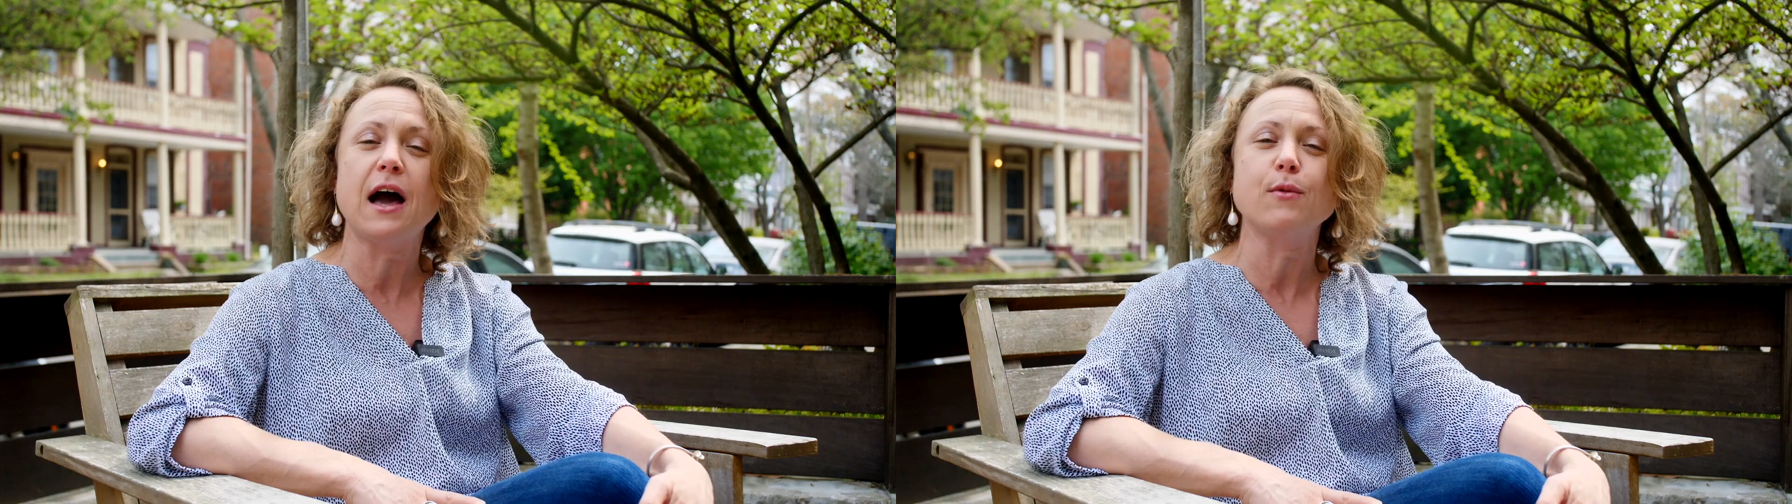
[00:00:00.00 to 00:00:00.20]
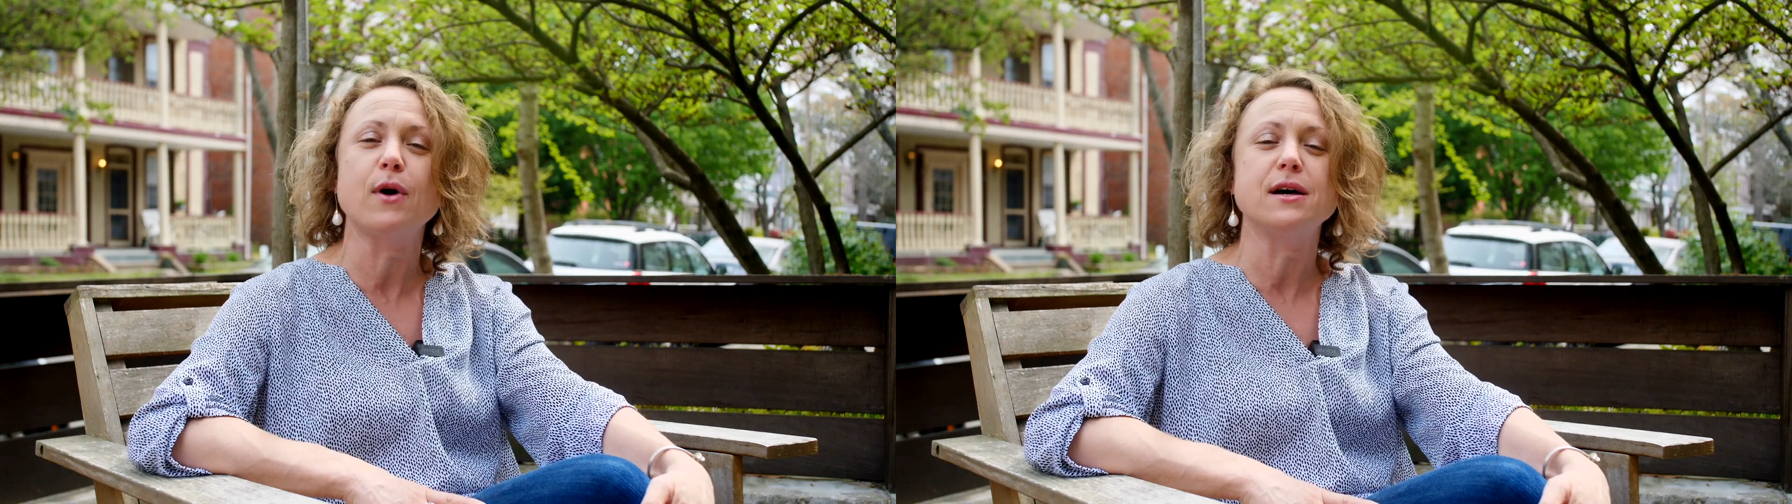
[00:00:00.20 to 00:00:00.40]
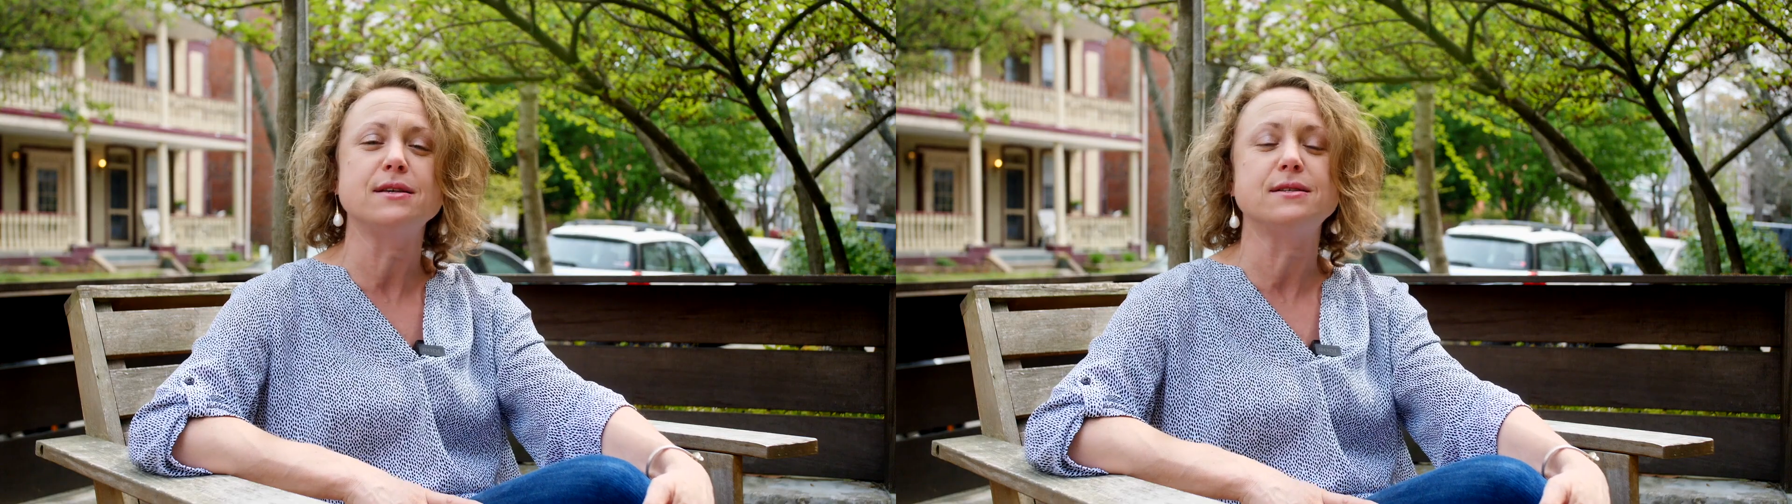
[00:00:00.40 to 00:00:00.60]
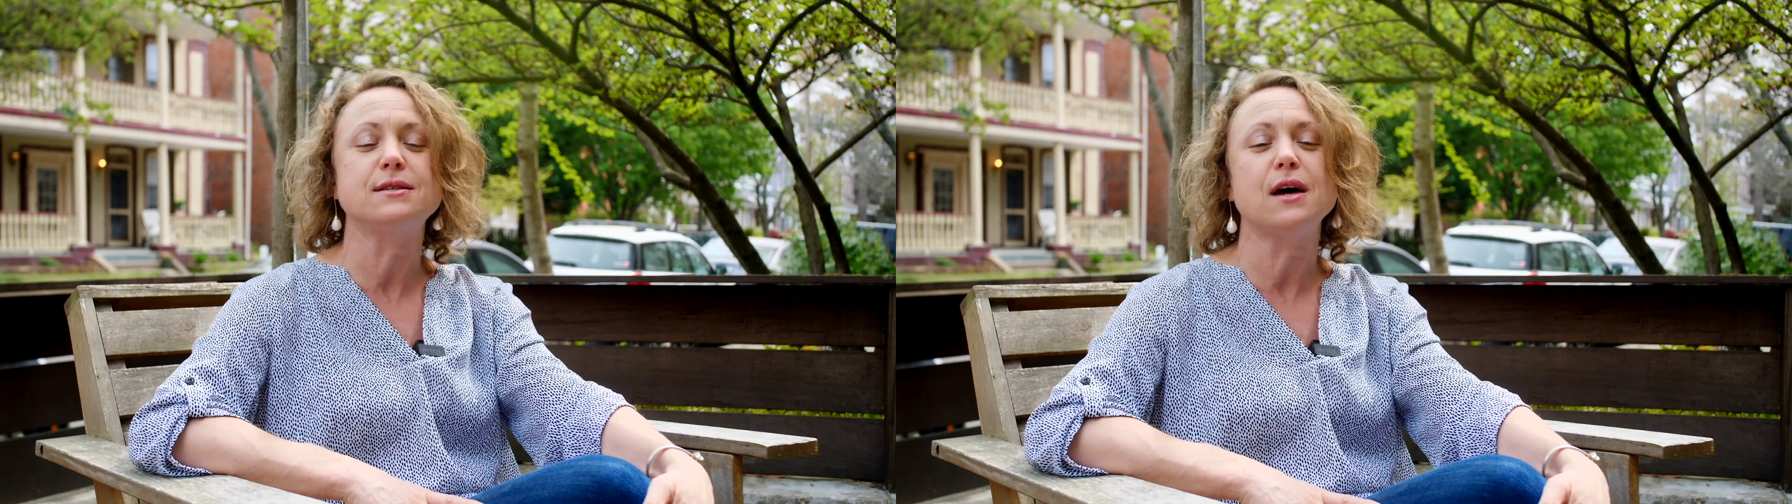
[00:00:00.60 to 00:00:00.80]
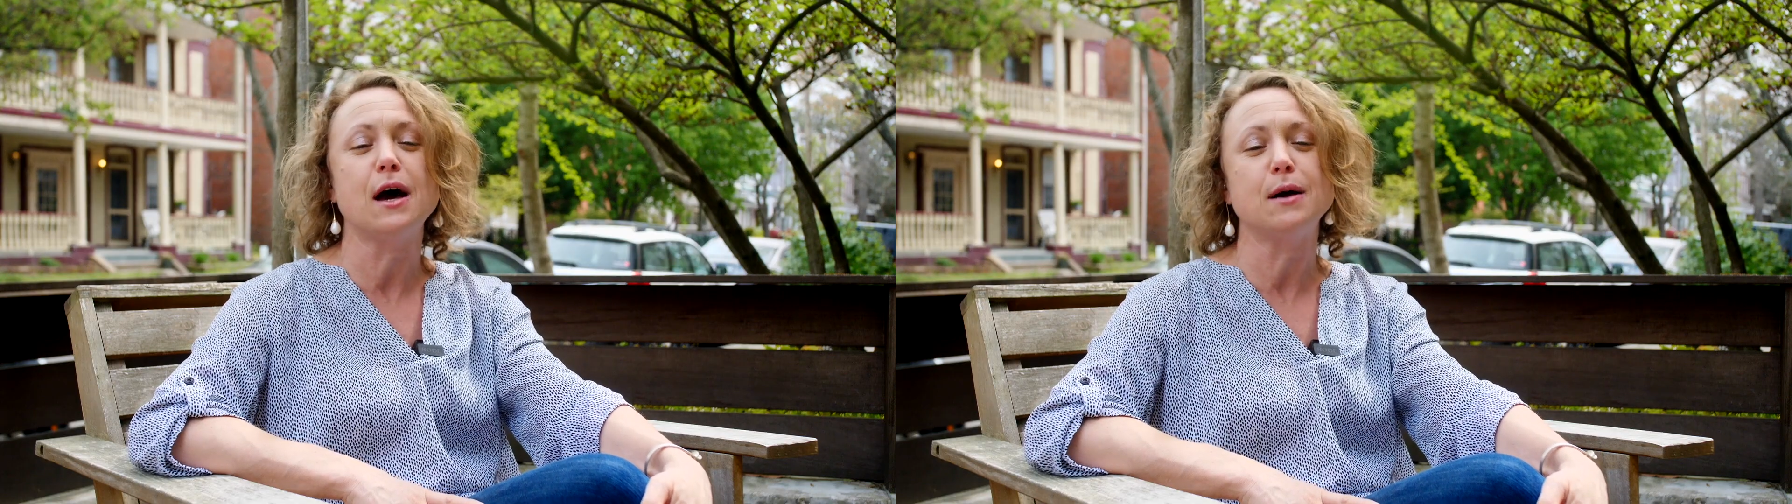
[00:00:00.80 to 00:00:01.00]
I
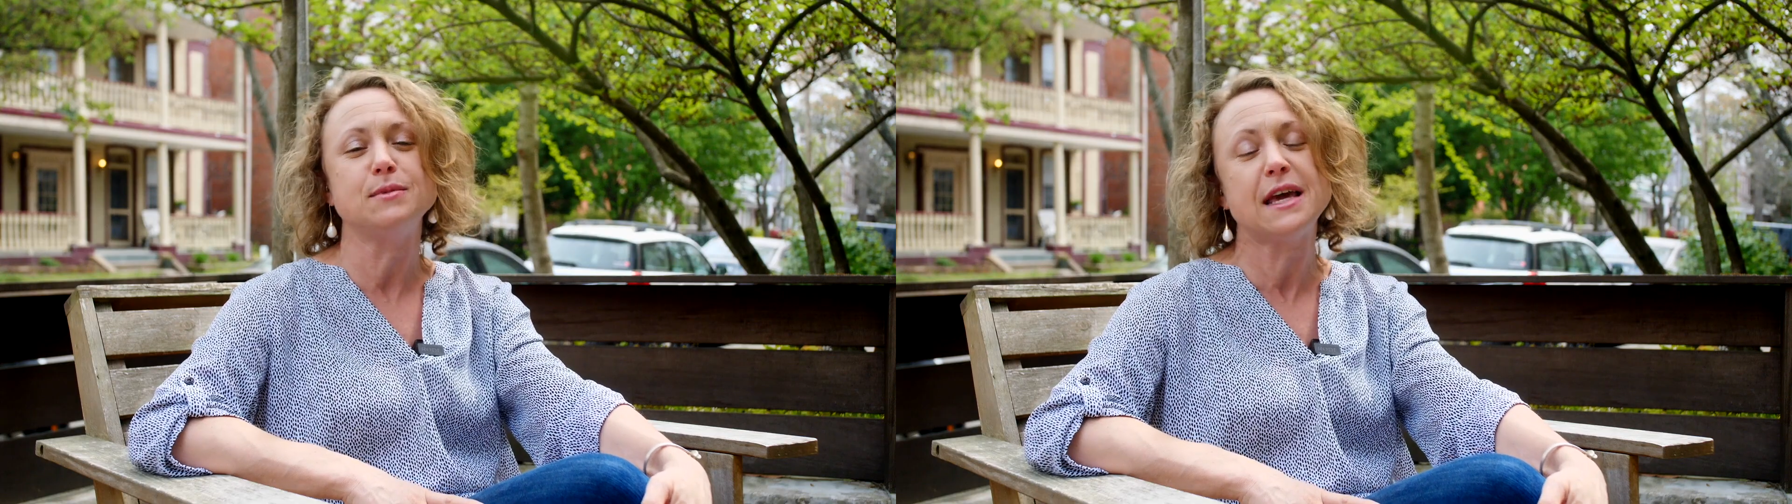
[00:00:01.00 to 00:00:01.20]
was um,